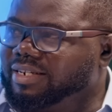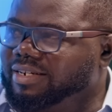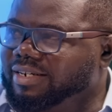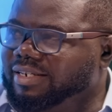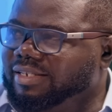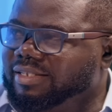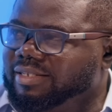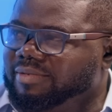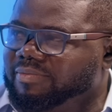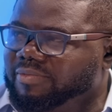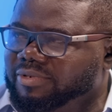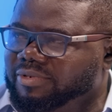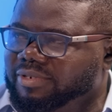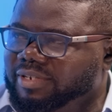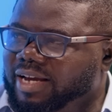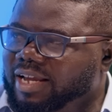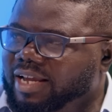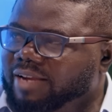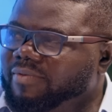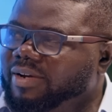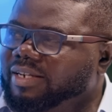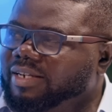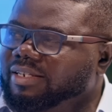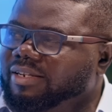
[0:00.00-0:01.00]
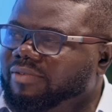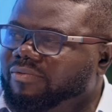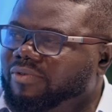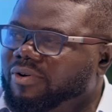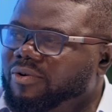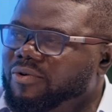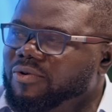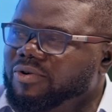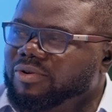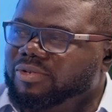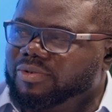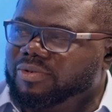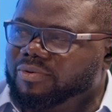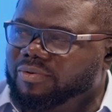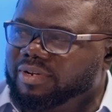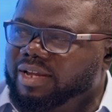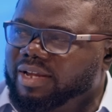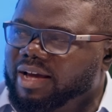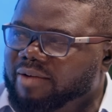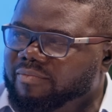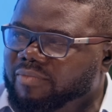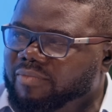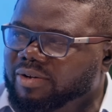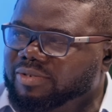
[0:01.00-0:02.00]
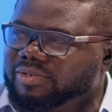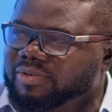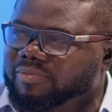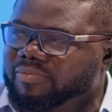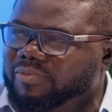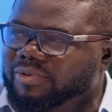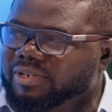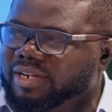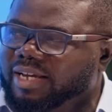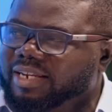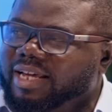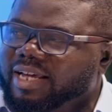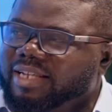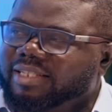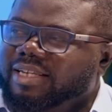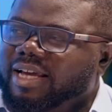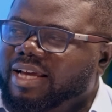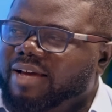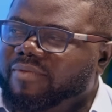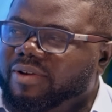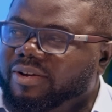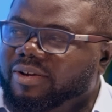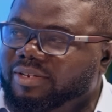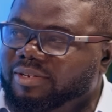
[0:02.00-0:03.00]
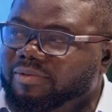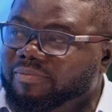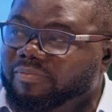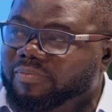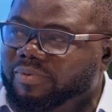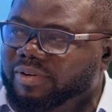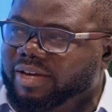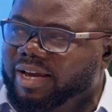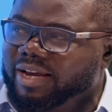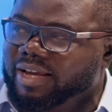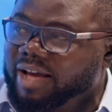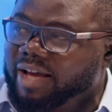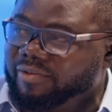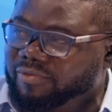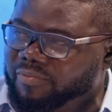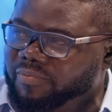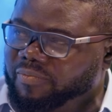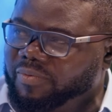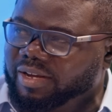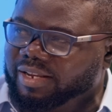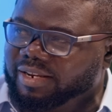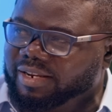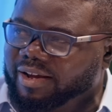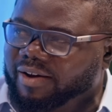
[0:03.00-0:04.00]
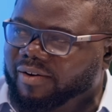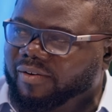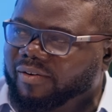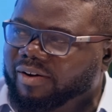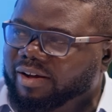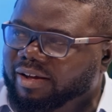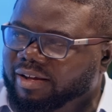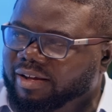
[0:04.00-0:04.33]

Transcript: crazy money. You can imagine if you're owing someone that amount of money at that time and you didn't pay and you have to pay it now.